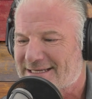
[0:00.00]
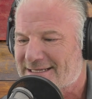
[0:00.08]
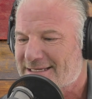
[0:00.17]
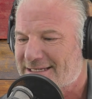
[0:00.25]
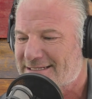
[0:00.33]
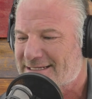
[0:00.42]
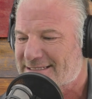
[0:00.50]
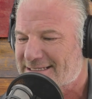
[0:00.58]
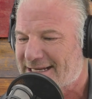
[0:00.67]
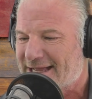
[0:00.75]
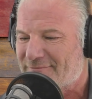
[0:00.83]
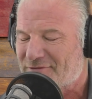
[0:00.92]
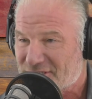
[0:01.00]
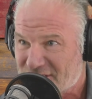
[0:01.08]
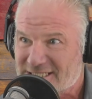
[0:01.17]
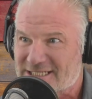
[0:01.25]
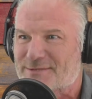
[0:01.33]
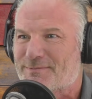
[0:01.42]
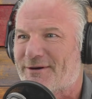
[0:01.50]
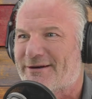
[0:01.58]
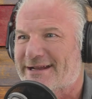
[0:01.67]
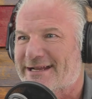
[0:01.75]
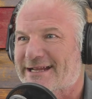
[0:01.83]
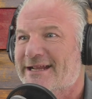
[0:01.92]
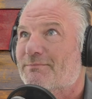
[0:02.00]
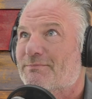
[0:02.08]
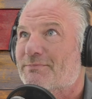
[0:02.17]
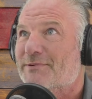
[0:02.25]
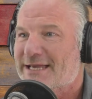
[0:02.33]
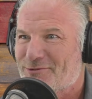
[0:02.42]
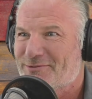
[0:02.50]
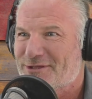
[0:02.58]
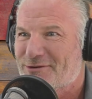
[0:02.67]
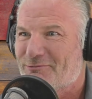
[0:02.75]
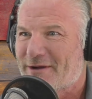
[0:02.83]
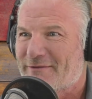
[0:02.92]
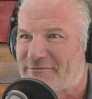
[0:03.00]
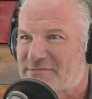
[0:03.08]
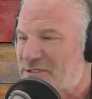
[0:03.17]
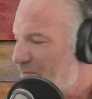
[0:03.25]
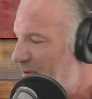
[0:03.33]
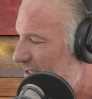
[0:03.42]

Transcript: doesn't have the Jesus part in it. But yeah, you went from space